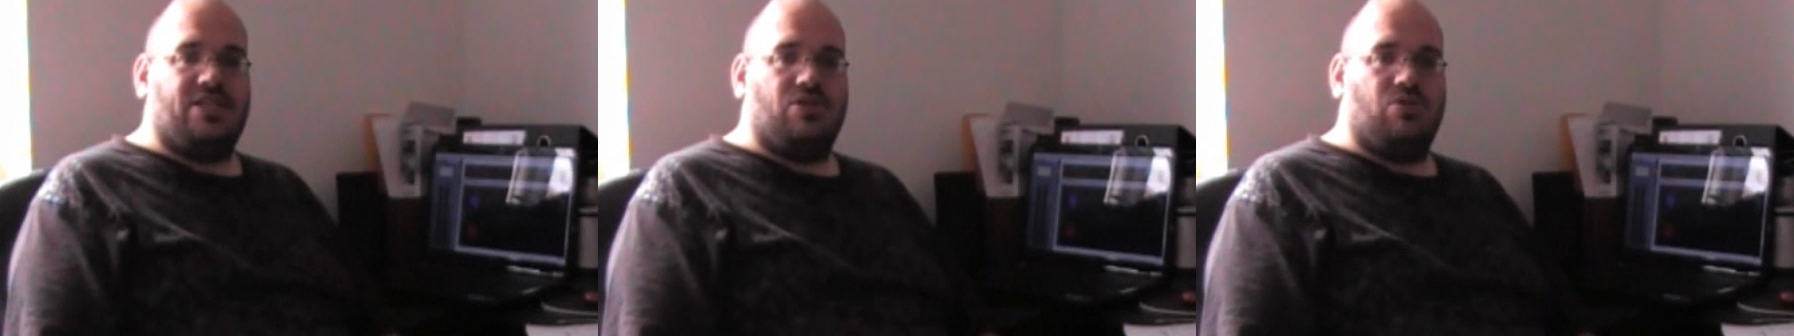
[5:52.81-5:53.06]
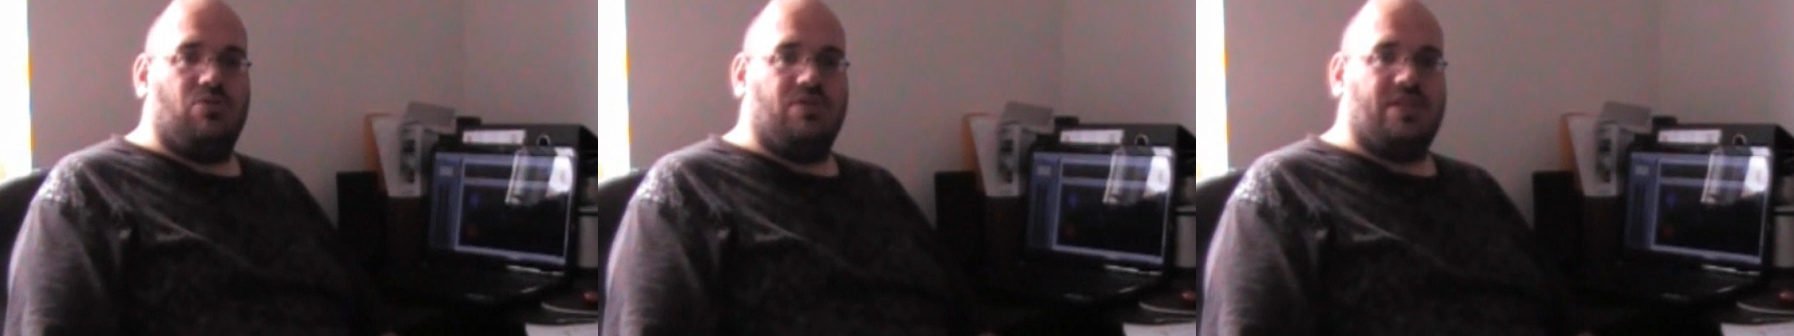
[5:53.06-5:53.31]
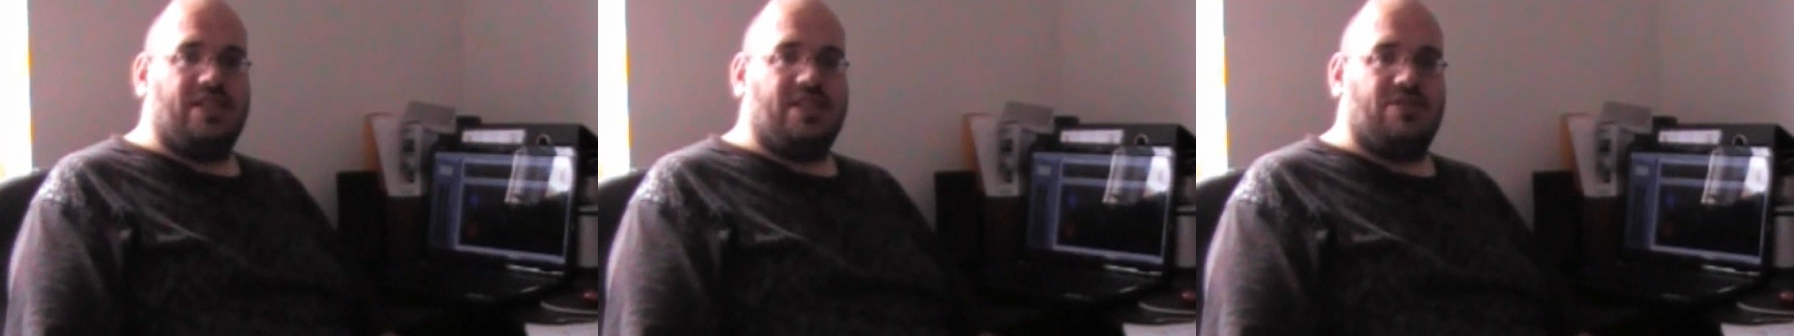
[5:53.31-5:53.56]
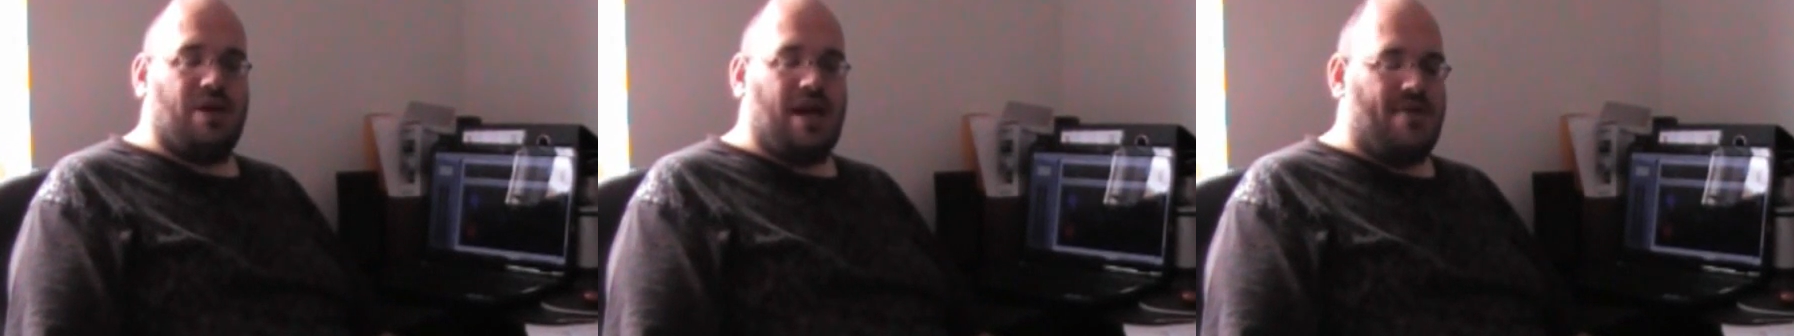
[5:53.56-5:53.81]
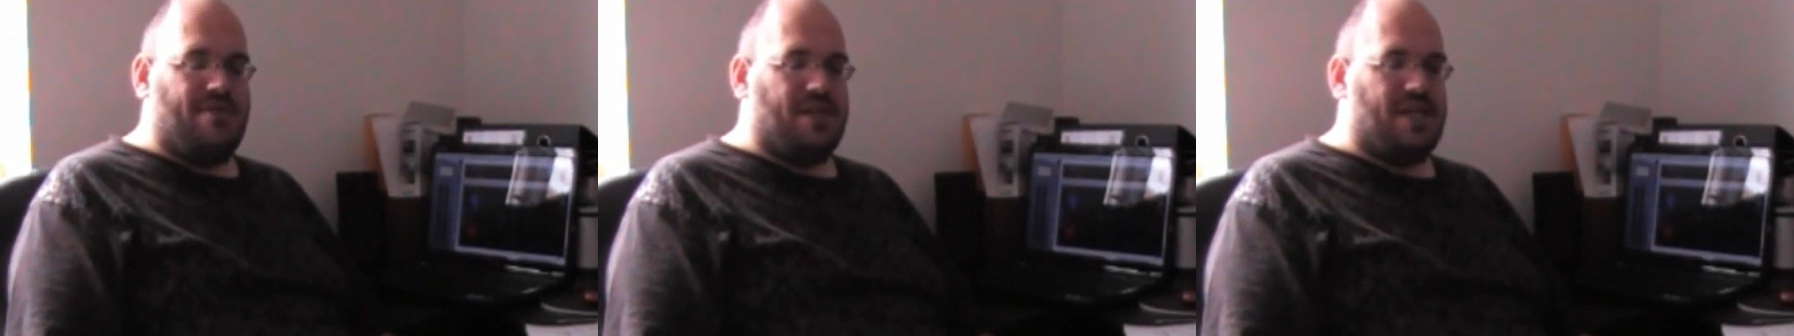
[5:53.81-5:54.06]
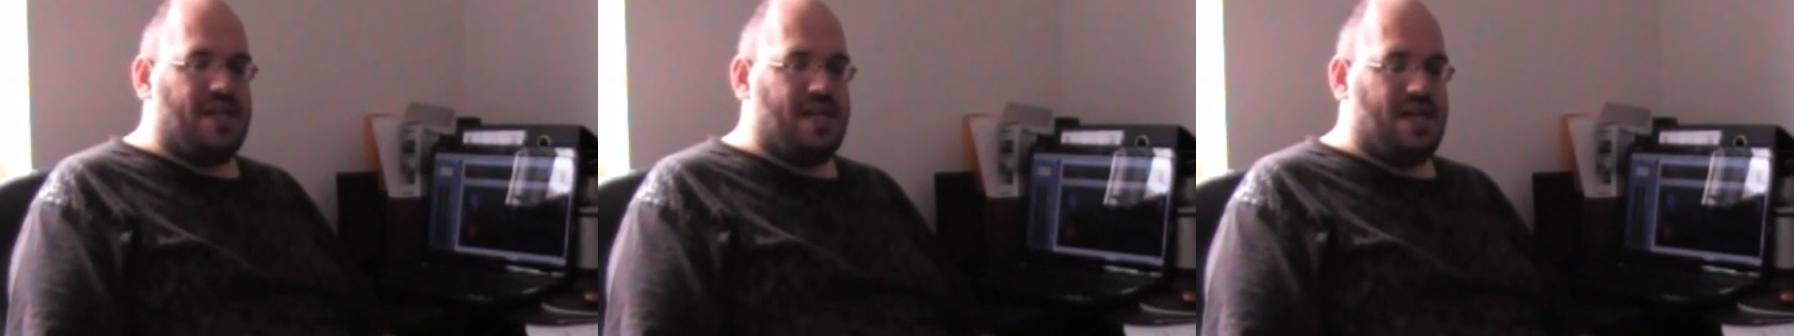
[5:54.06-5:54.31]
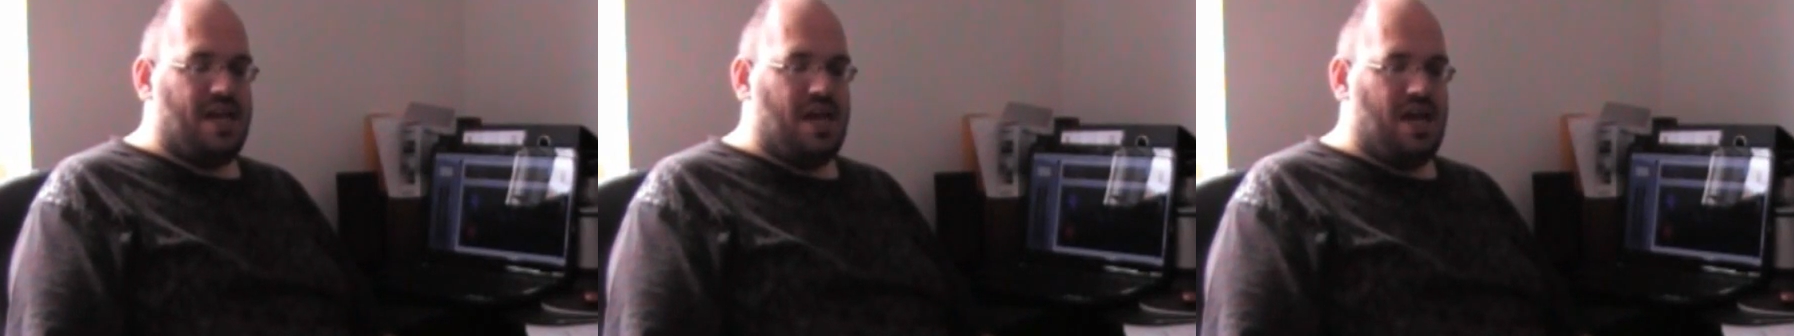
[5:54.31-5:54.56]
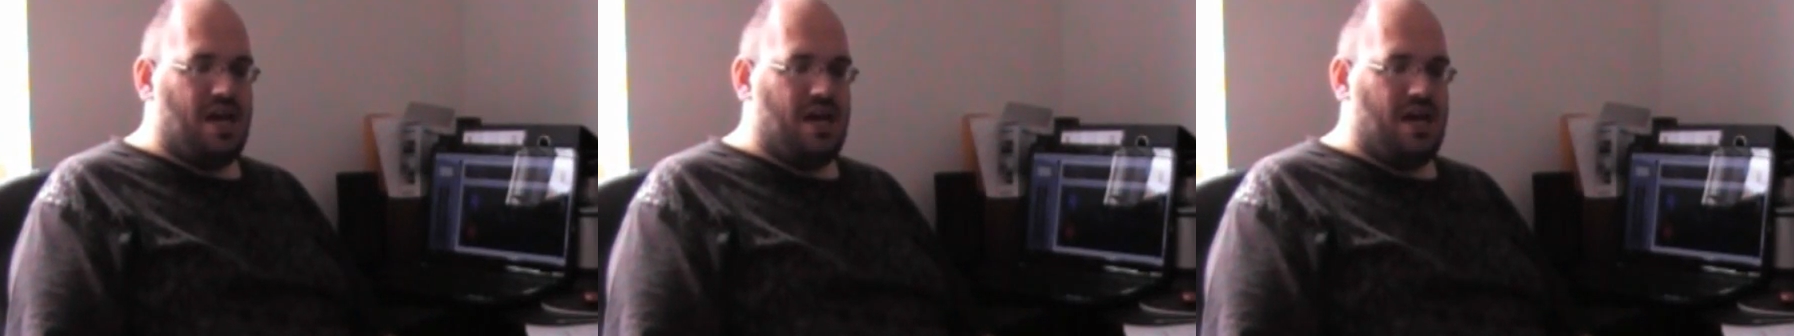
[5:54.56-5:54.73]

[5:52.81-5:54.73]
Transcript: to the hauntings that we're having here.